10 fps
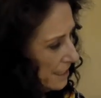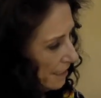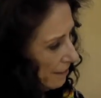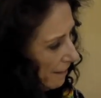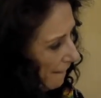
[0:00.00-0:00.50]

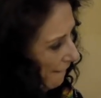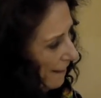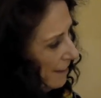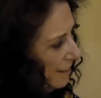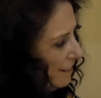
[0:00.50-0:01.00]
So
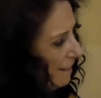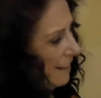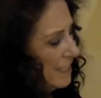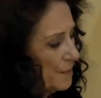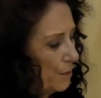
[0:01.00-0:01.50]

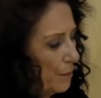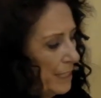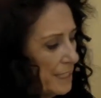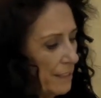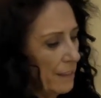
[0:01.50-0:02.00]
that's what we
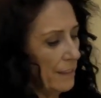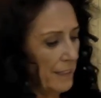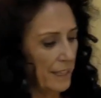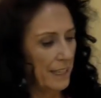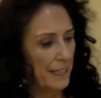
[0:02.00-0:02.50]
do.
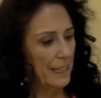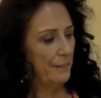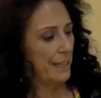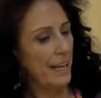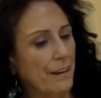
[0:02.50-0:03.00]
There
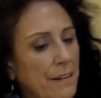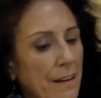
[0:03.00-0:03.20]
we go.